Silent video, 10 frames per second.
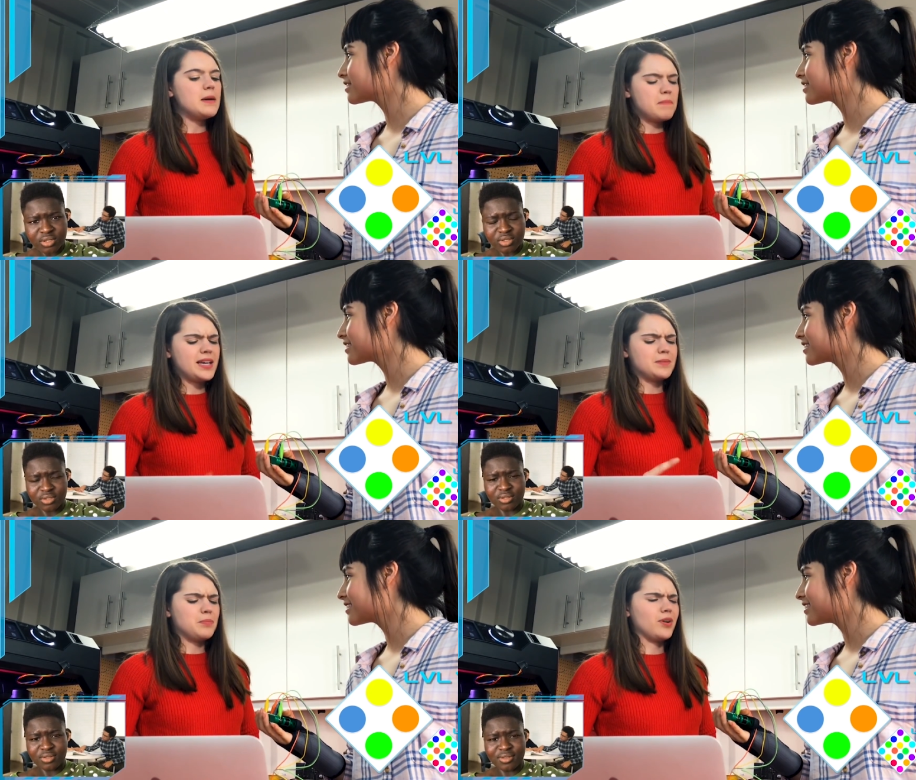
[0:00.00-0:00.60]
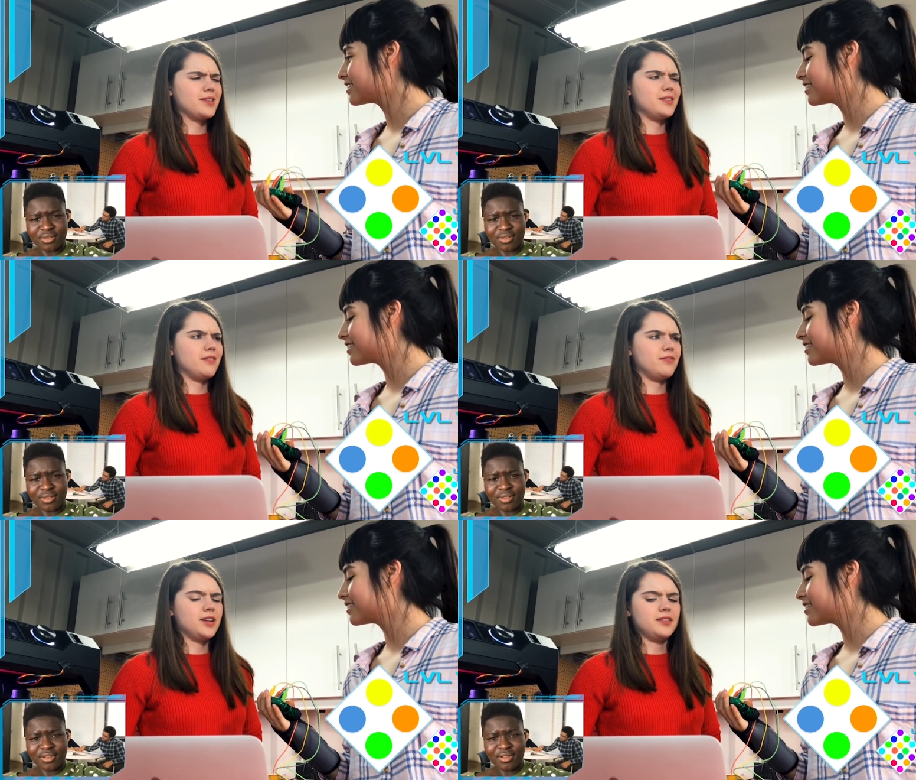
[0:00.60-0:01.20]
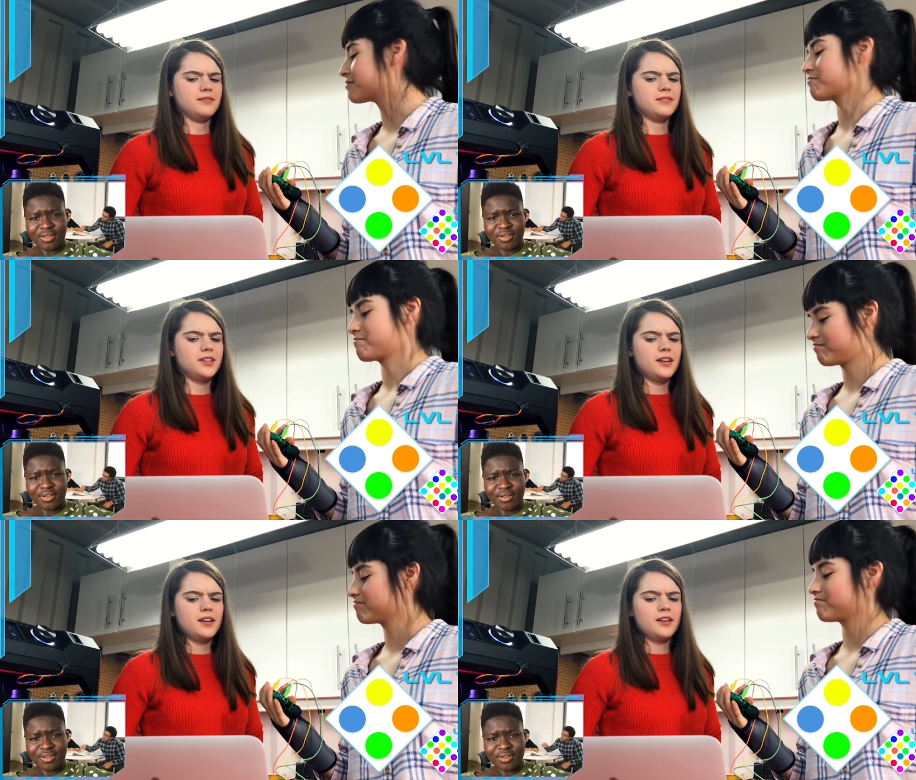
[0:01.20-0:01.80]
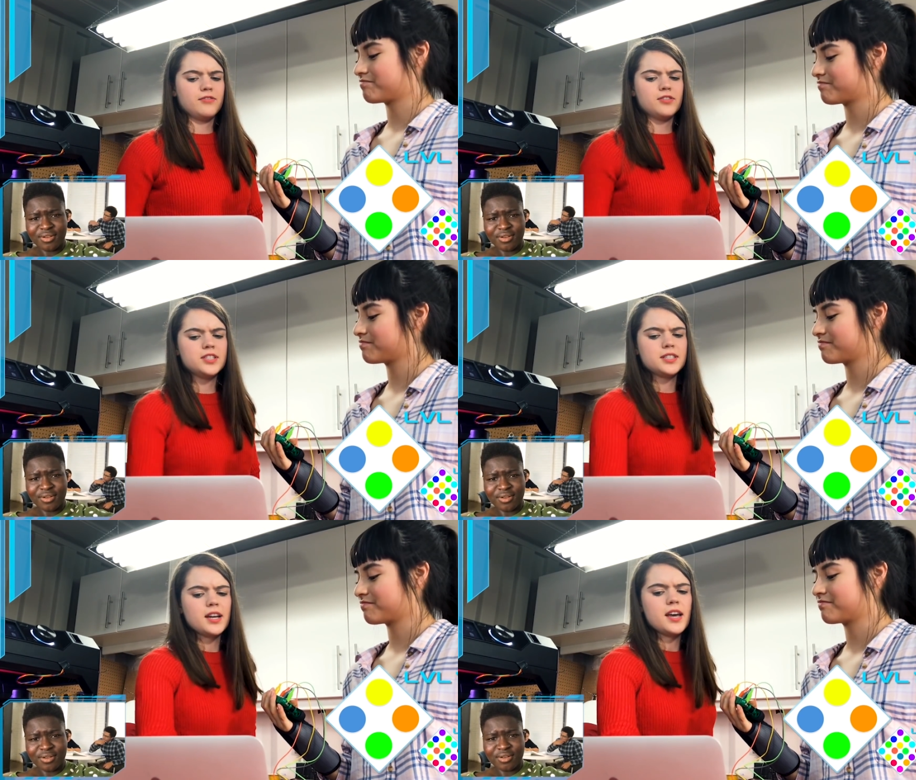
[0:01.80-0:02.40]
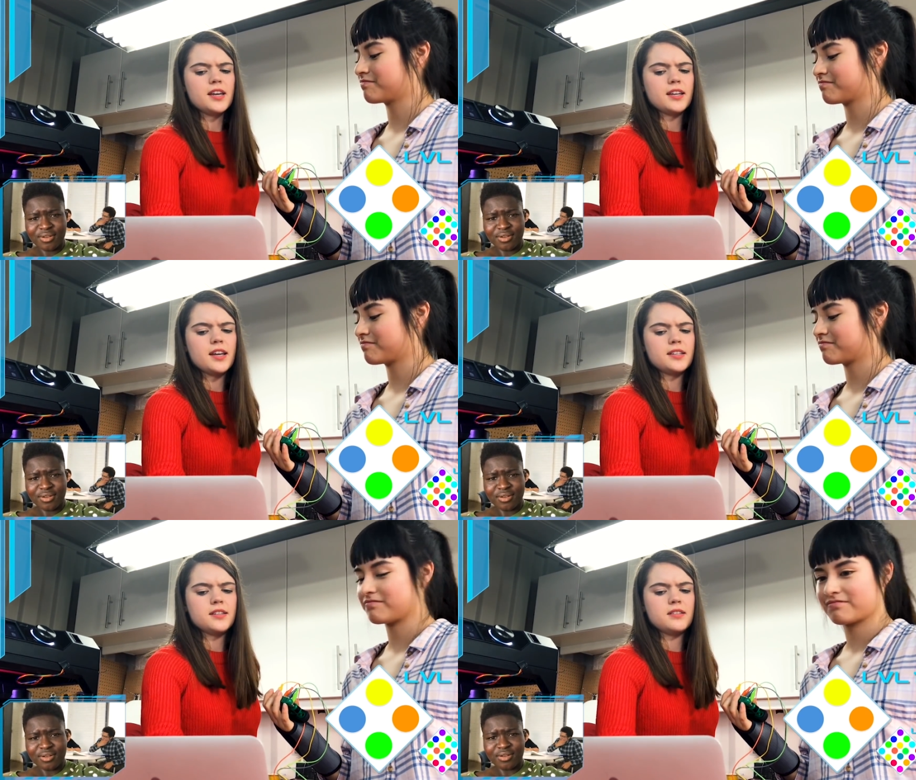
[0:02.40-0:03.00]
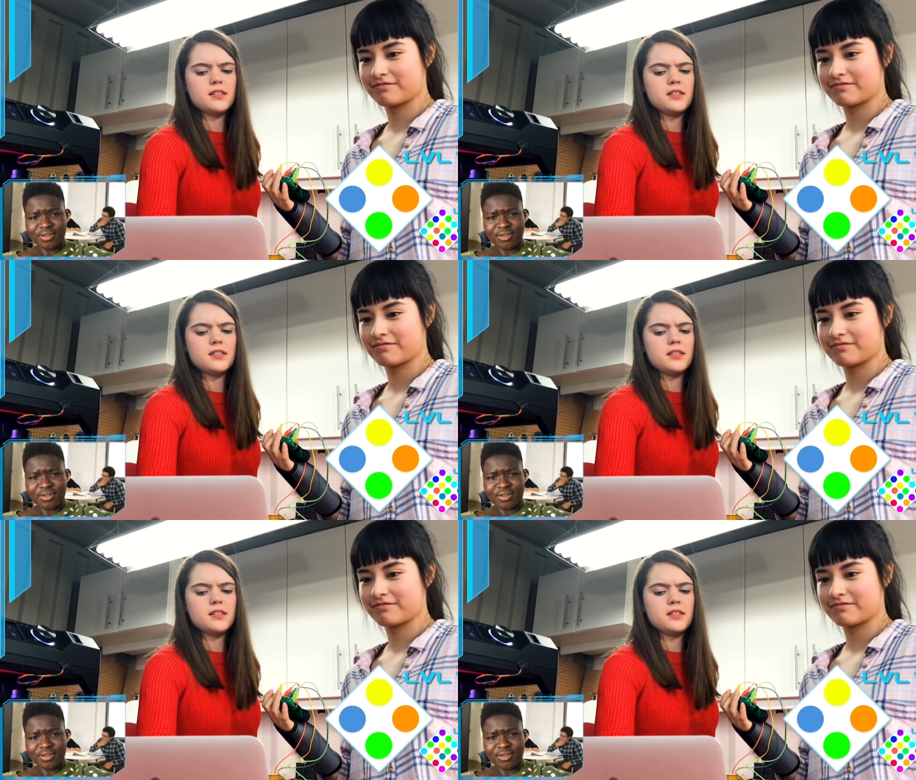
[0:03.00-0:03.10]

Speaker 1: Makes boring stuff fun. First, I connected